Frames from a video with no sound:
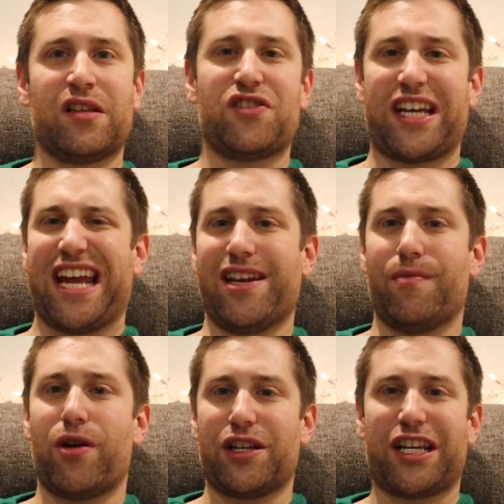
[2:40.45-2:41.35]
it's like eating
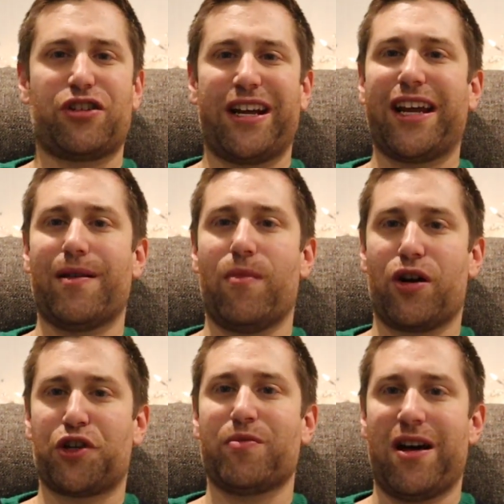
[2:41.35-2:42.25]
a it's like drinking a
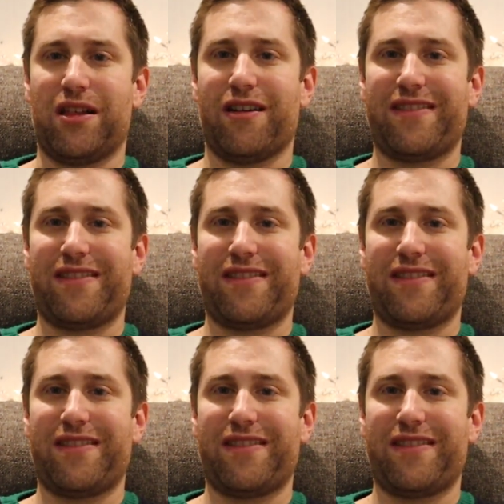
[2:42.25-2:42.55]
marshmallow